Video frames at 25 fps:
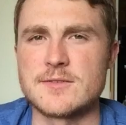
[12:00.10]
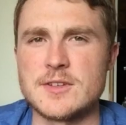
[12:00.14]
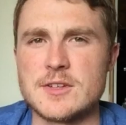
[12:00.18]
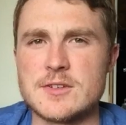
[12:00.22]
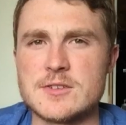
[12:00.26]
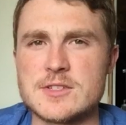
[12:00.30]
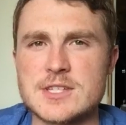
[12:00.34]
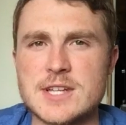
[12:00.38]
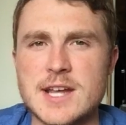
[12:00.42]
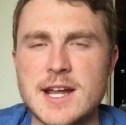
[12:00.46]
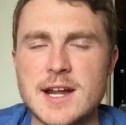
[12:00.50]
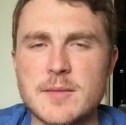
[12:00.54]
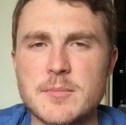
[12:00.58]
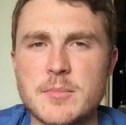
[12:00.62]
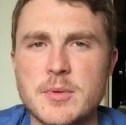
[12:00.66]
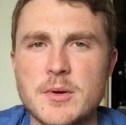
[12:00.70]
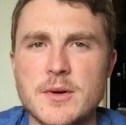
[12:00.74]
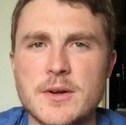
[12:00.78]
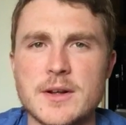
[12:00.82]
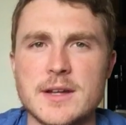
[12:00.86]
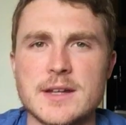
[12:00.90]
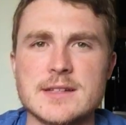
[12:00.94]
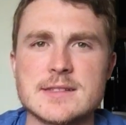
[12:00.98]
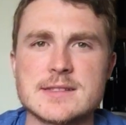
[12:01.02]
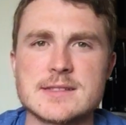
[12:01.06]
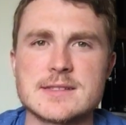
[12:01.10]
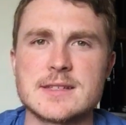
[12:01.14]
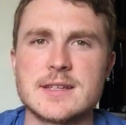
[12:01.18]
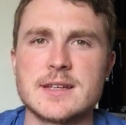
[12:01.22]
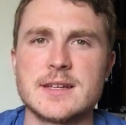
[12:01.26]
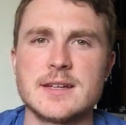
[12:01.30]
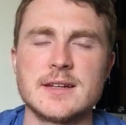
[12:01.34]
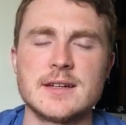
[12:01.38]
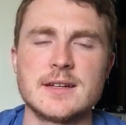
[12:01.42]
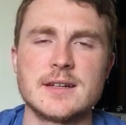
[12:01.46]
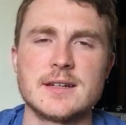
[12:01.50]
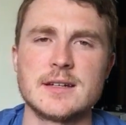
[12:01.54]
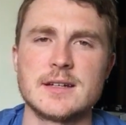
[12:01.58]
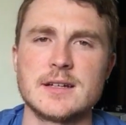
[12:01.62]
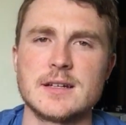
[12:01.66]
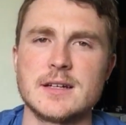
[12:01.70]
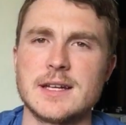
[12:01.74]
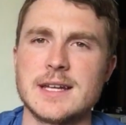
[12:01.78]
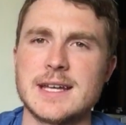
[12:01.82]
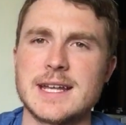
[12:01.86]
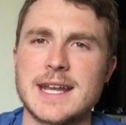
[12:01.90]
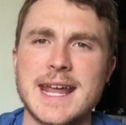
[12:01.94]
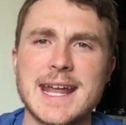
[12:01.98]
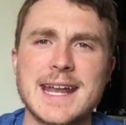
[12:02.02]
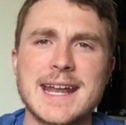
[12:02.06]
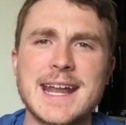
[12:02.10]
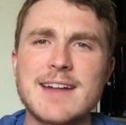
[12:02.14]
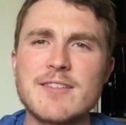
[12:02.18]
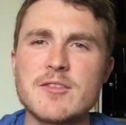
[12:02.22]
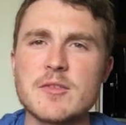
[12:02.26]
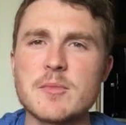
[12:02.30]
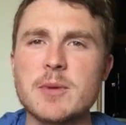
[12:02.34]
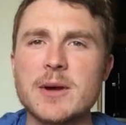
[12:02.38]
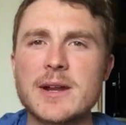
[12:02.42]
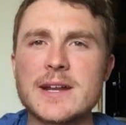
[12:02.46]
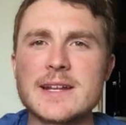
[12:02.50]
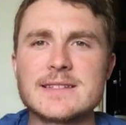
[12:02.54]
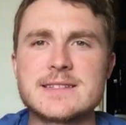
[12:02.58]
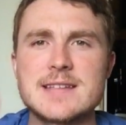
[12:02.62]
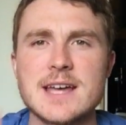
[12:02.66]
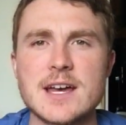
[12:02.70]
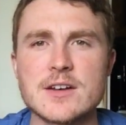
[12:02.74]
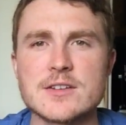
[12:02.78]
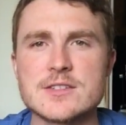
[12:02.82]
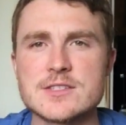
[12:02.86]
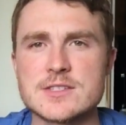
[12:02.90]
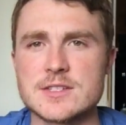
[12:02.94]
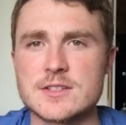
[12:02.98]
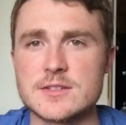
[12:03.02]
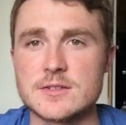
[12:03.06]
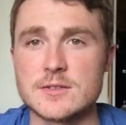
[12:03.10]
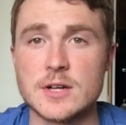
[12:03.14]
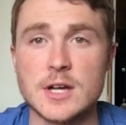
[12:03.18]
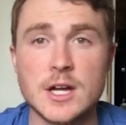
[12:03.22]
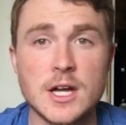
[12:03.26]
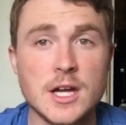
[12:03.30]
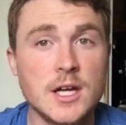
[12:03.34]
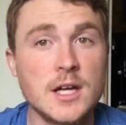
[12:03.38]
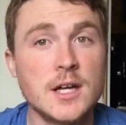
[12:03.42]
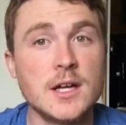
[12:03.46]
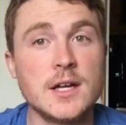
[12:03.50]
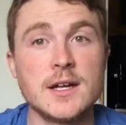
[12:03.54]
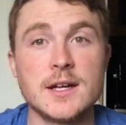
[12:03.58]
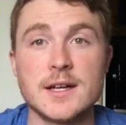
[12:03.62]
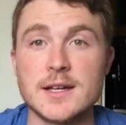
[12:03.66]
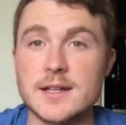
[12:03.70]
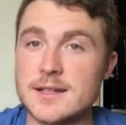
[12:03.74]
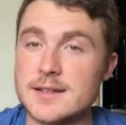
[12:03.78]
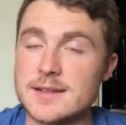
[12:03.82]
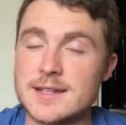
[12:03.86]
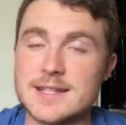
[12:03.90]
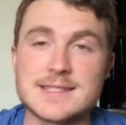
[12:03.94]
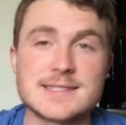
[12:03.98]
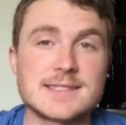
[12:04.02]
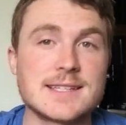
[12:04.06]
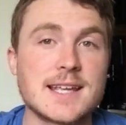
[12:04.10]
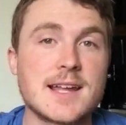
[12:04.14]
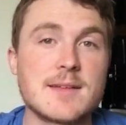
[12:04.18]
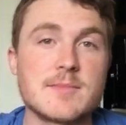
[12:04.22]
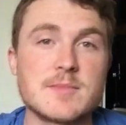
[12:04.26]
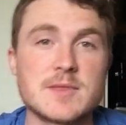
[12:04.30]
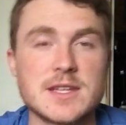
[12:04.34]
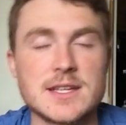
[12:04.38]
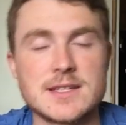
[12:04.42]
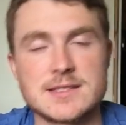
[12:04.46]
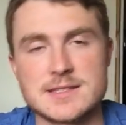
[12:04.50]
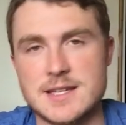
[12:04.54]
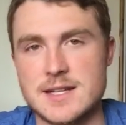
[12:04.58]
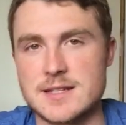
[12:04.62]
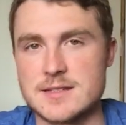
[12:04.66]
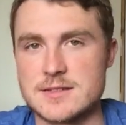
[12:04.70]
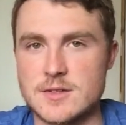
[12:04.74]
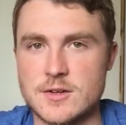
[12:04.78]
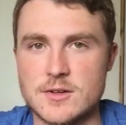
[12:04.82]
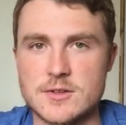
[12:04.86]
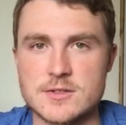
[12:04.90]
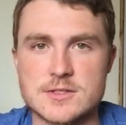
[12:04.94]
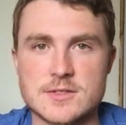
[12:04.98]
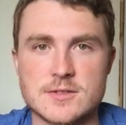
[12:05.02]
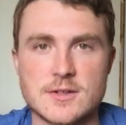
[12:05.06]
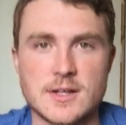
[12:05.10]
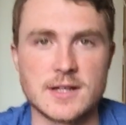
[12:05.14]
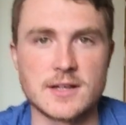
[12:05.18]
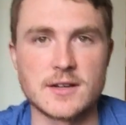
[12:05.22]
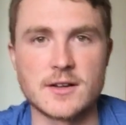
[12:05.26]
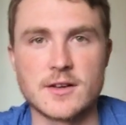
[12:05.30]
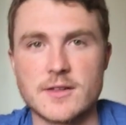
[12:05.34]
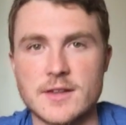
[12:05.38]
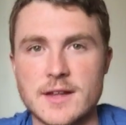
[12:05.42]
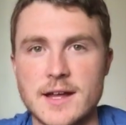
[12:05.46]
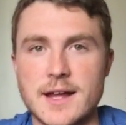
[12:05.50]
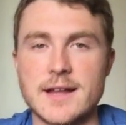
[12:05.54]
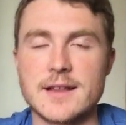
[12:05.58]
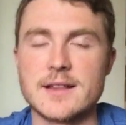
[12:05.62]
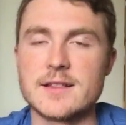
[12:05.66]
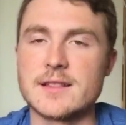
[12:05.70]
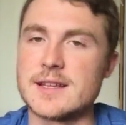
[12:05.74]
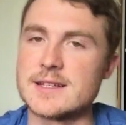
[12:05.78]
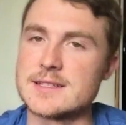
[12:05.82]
few checkpoints, and everybody tells you the same things I told you, I know that.